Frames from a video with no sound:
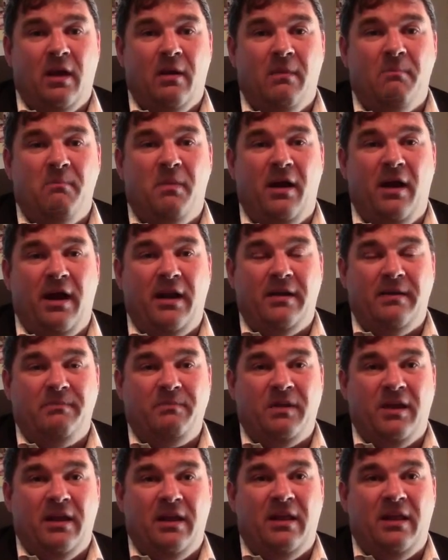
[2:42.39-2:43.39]
But
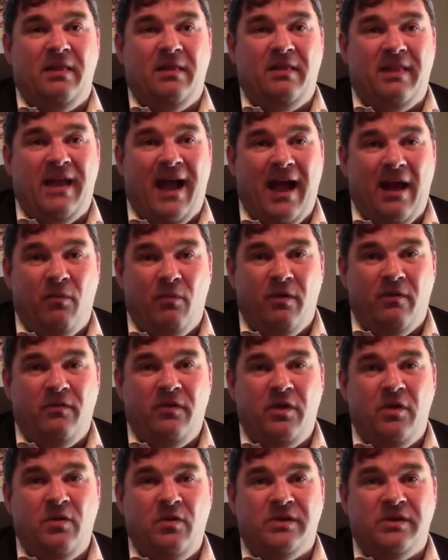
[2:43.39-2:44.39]
that
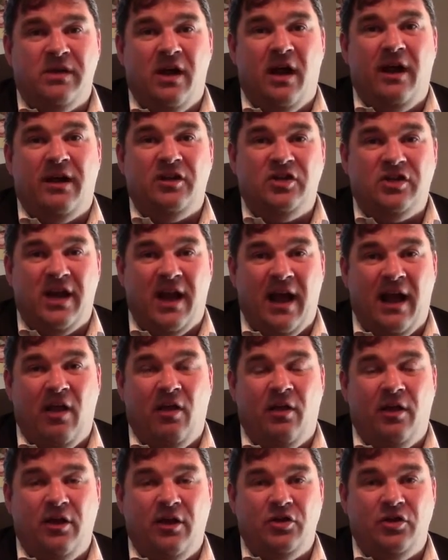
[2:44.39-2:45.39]
review does not
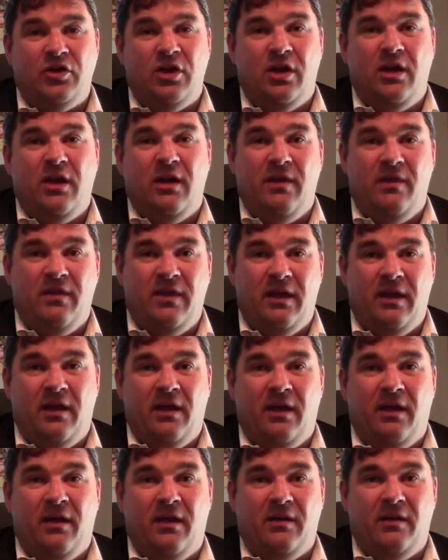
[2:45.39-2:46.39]
challenge
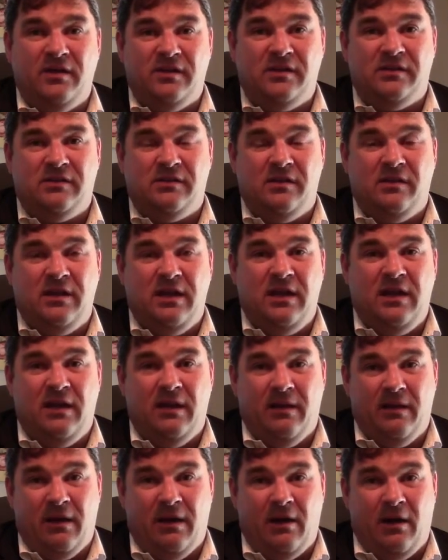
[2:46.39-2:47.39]
the
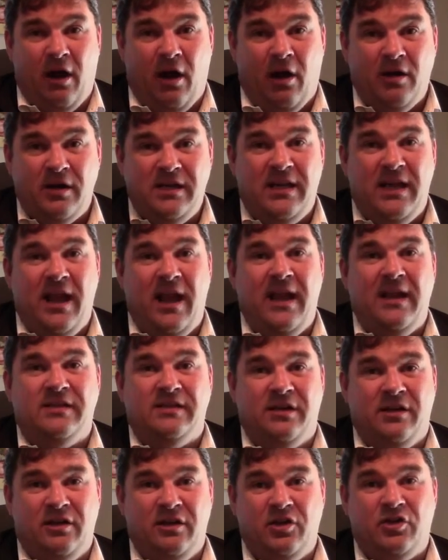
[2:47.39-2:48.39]
RTA's
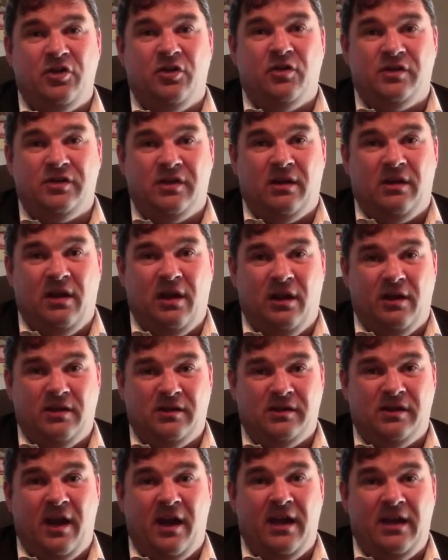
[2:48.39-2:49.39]
initial
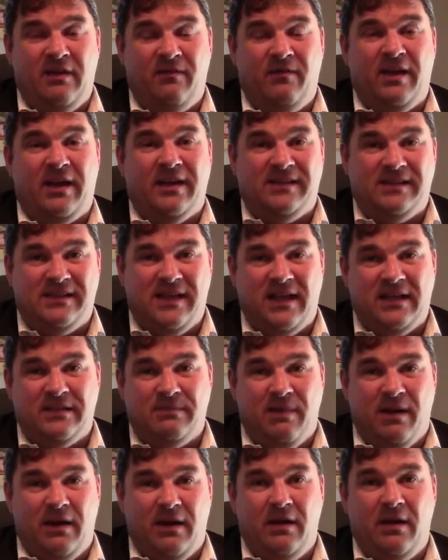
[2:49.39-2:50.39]
scientific
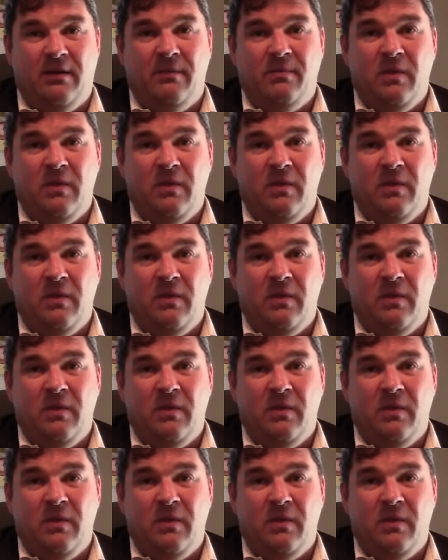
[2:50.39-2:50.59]
assessment.